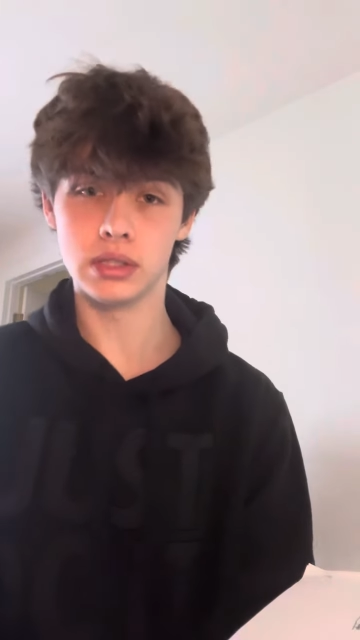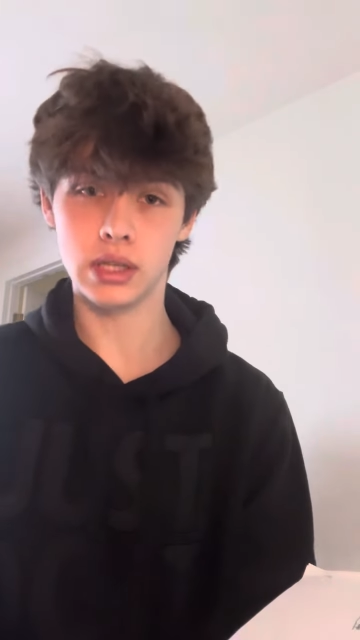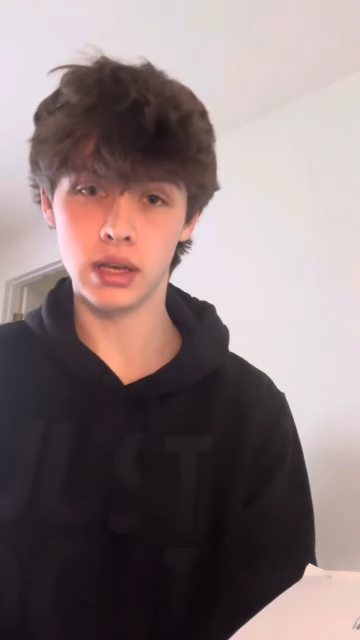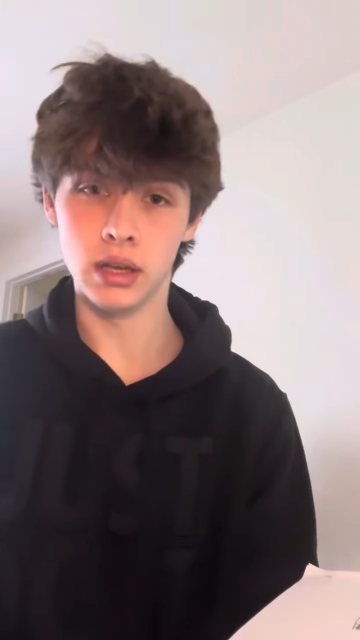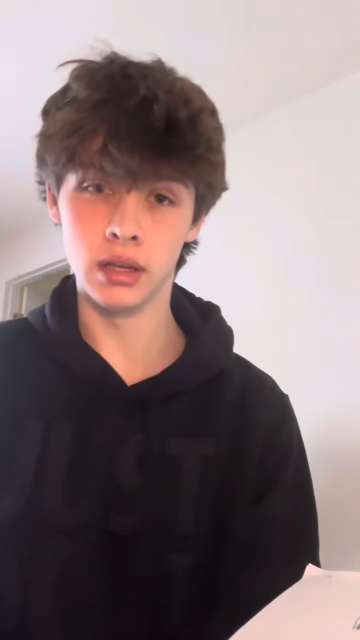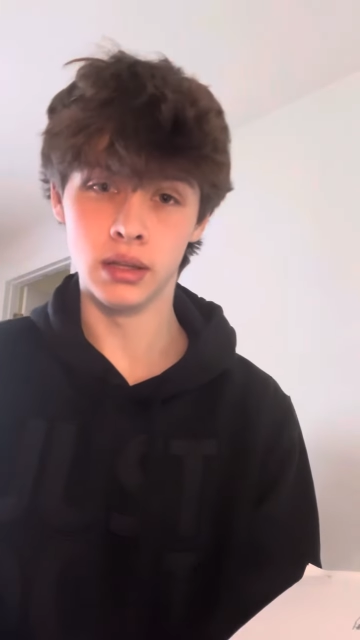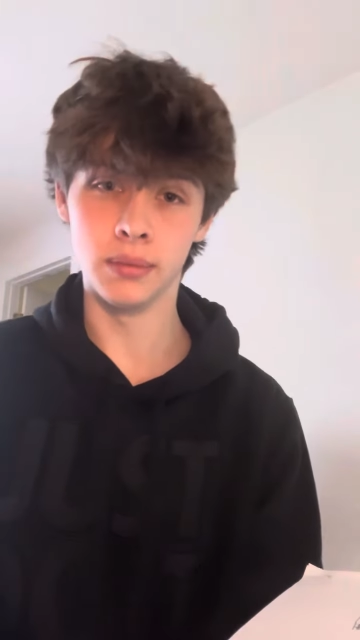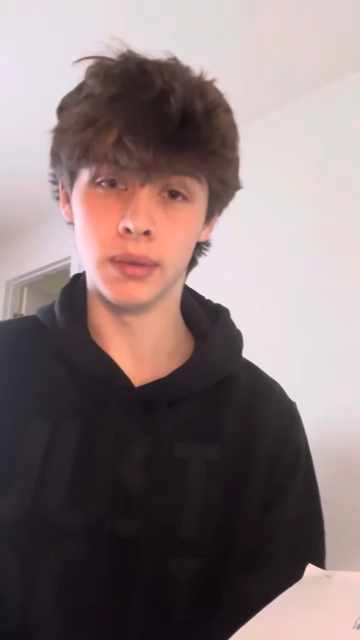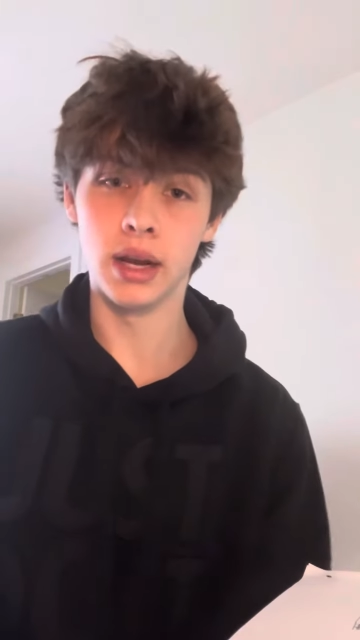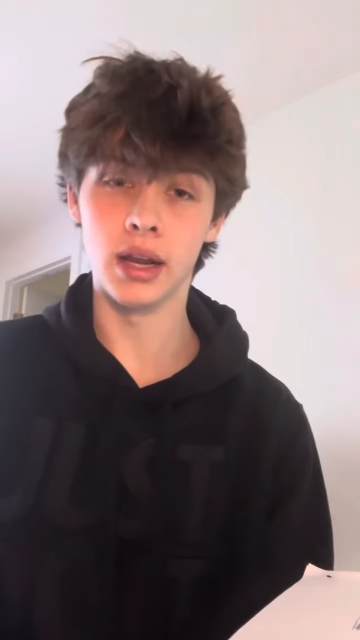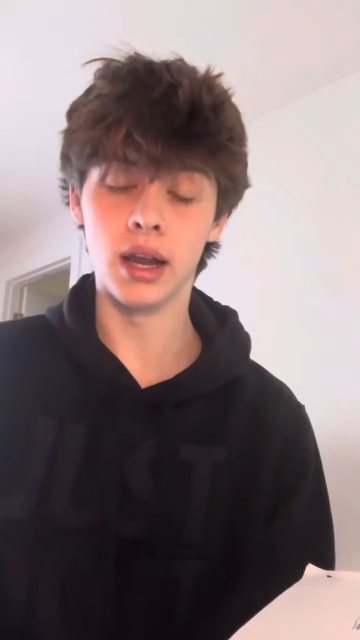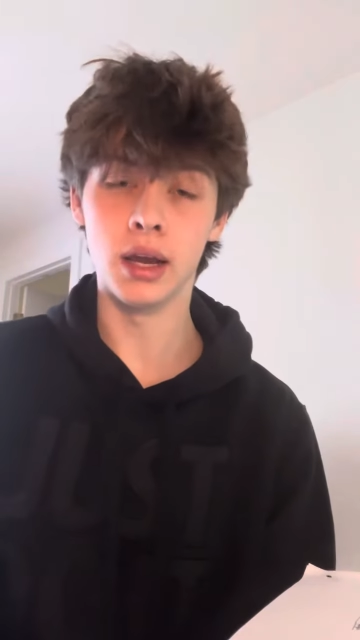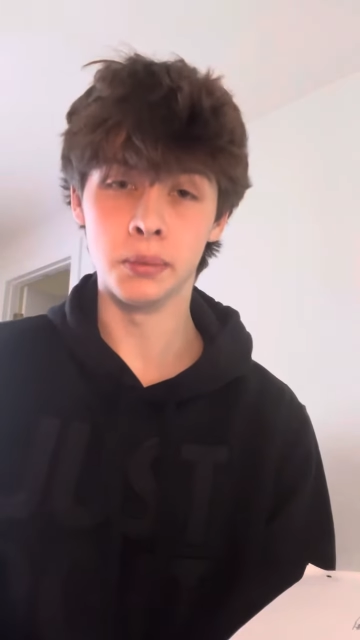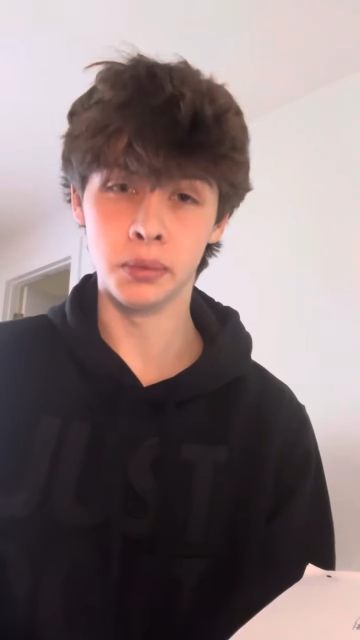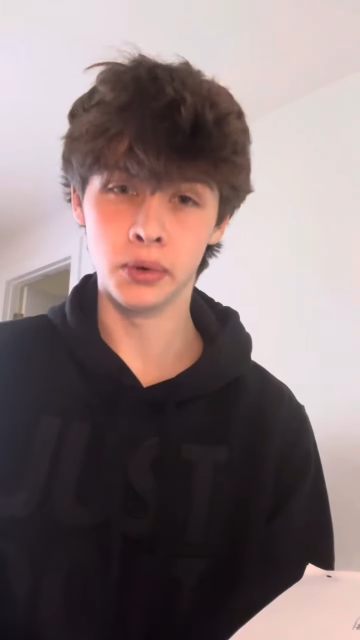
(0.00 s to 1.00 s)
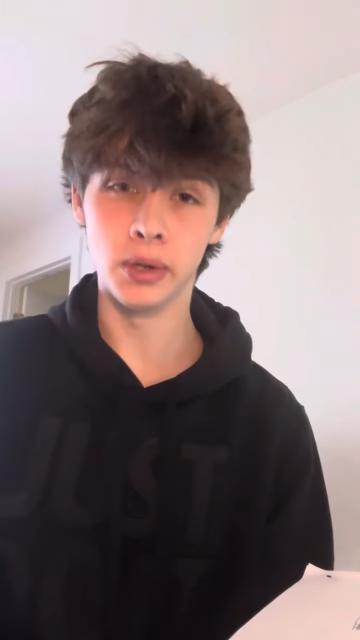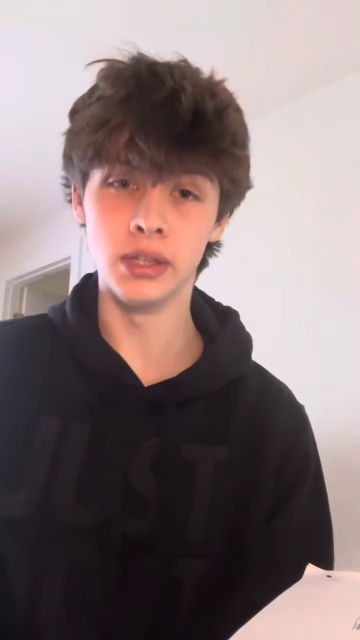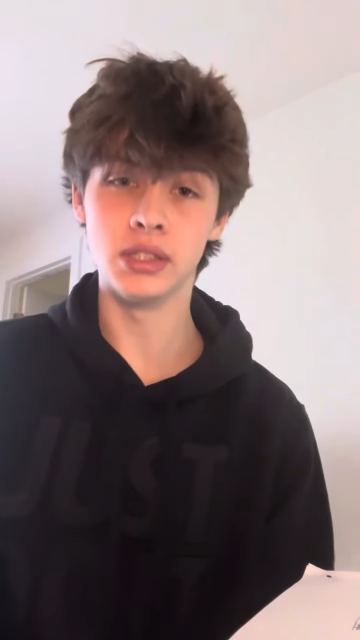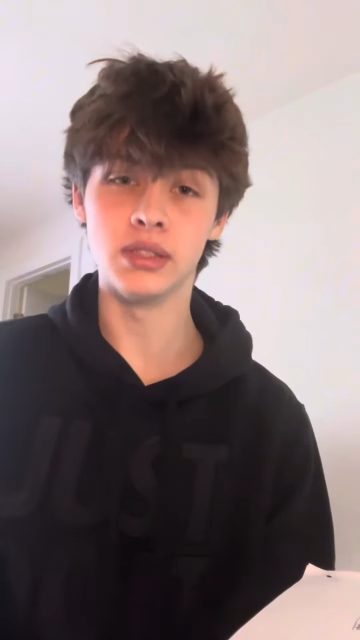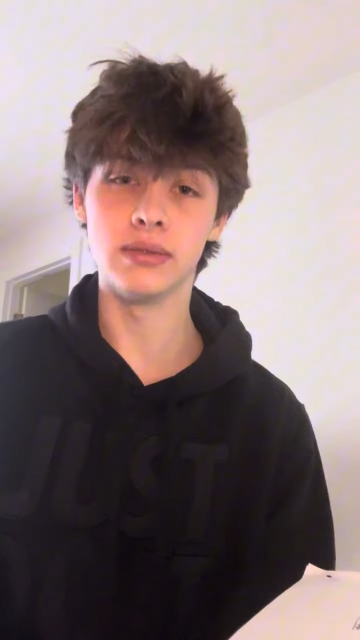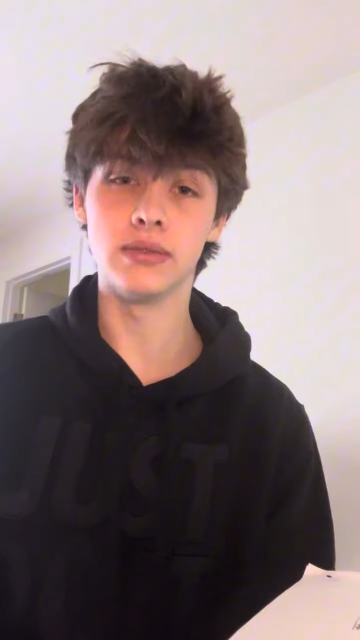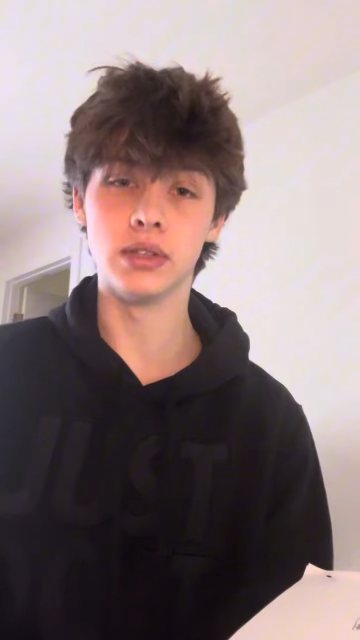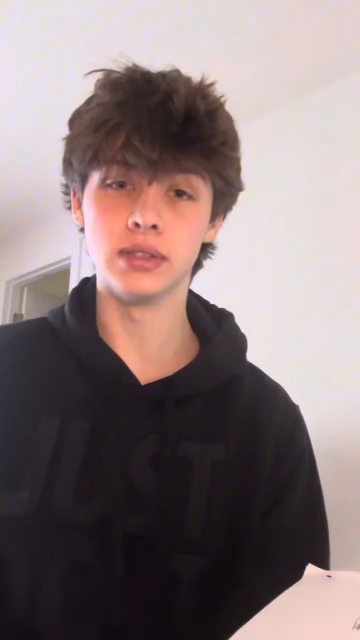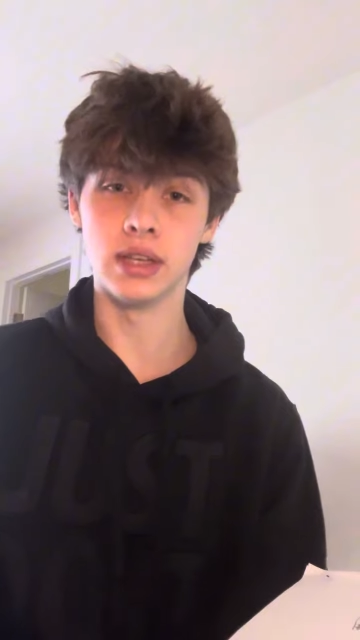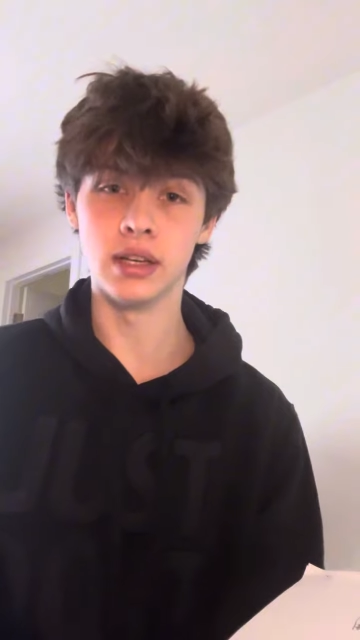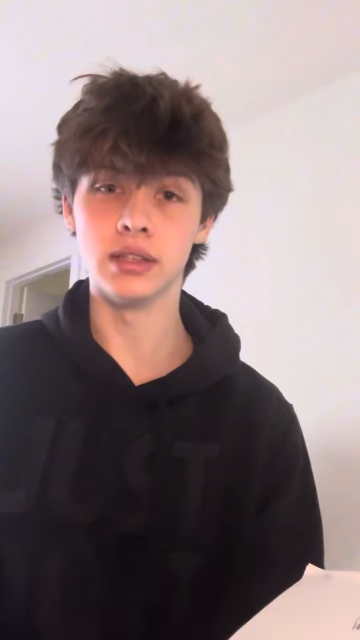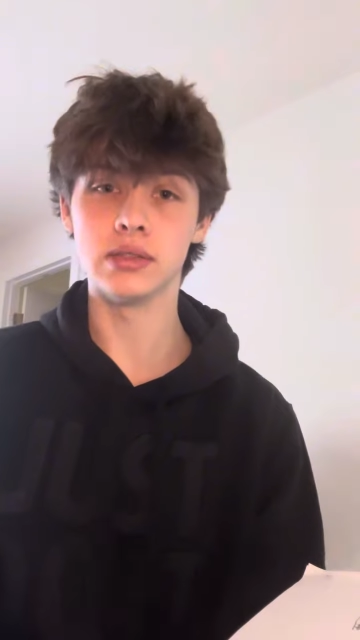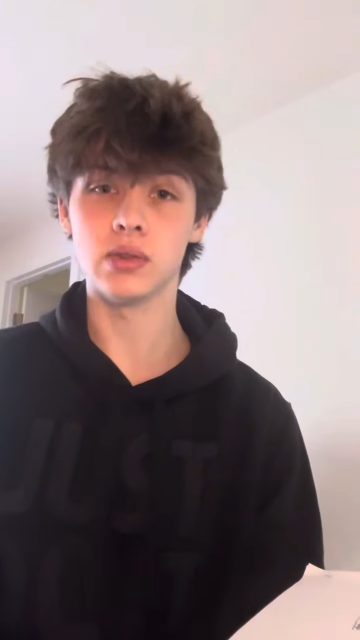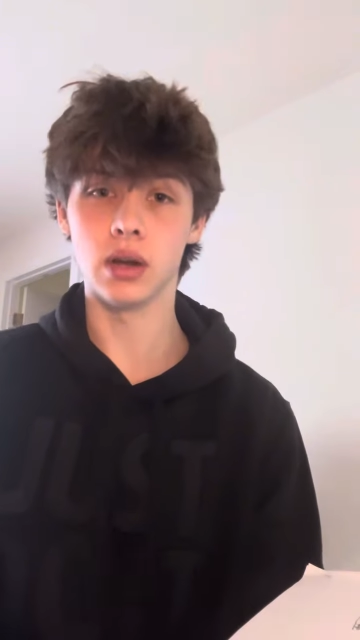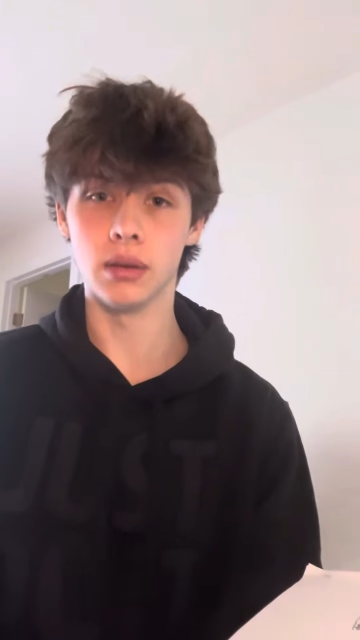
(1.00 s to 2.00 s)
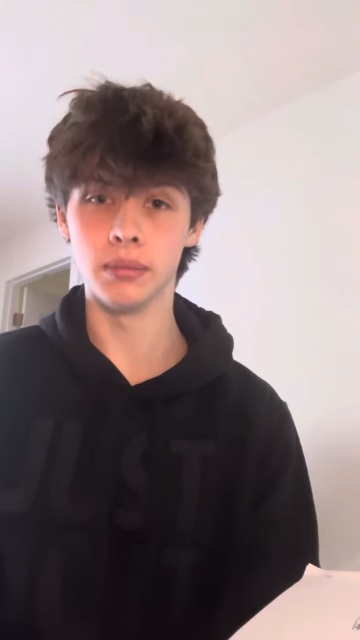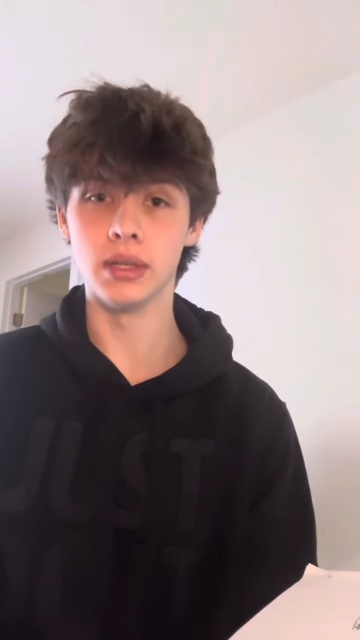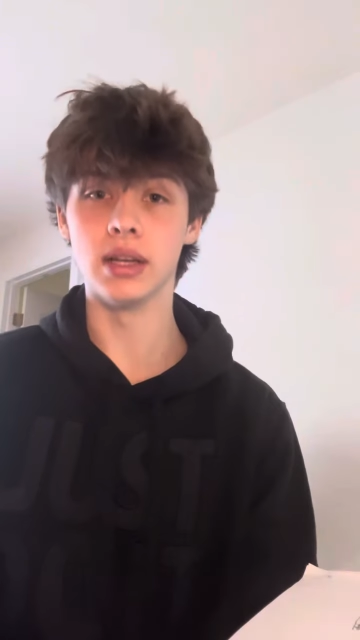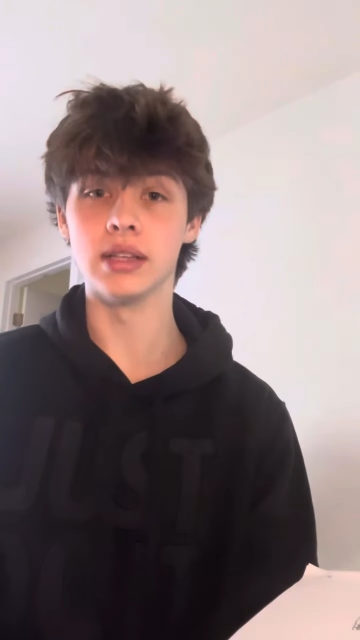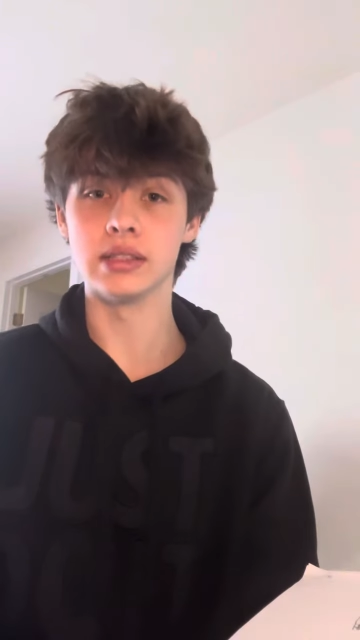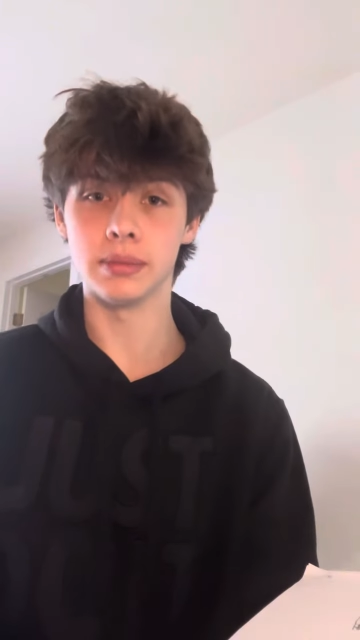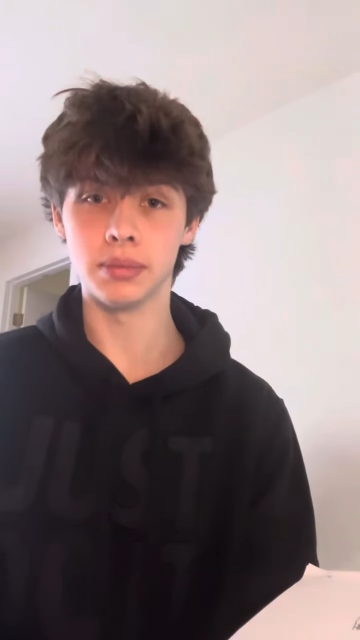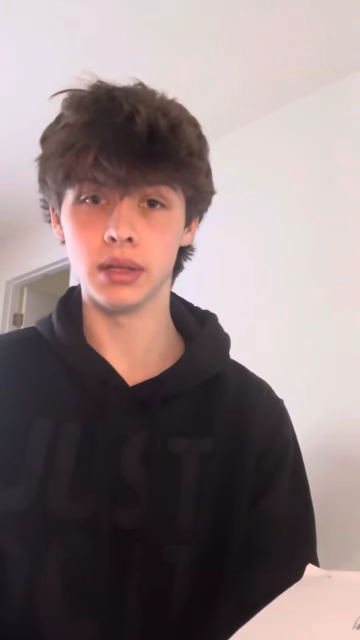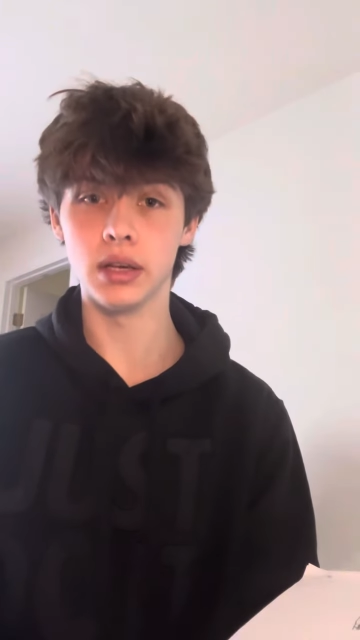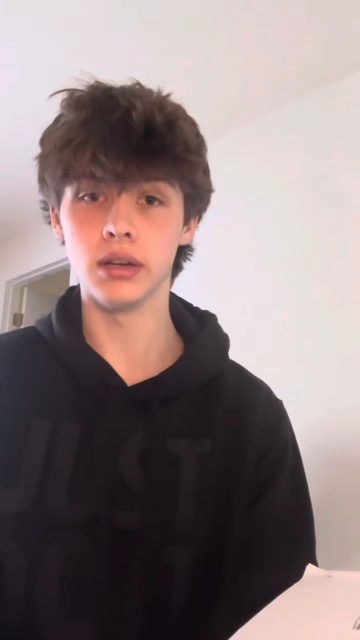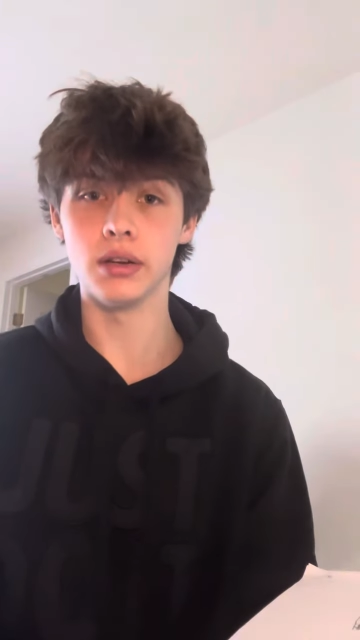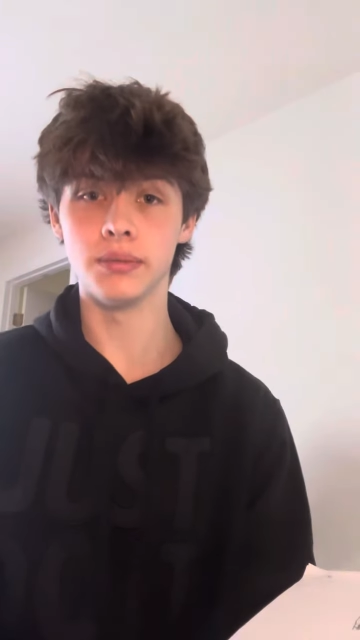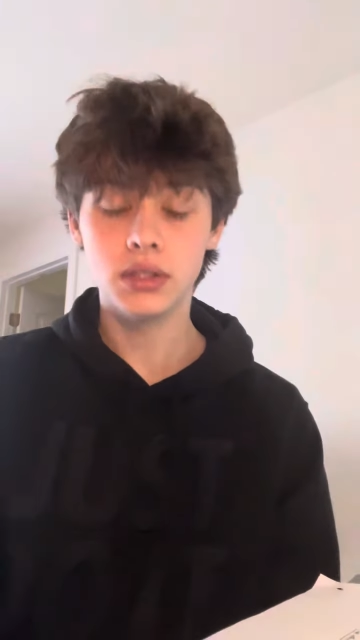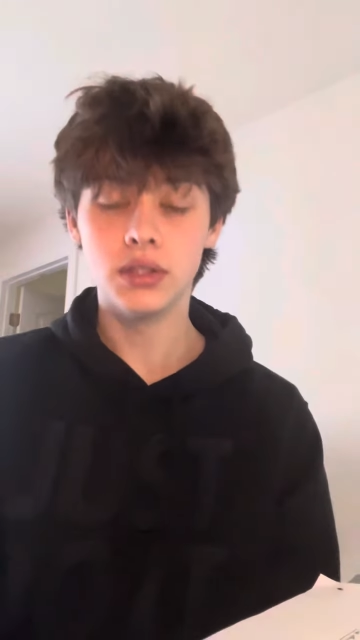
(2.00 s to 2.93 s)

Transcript: and my admiration for Dennis Rodman as a player.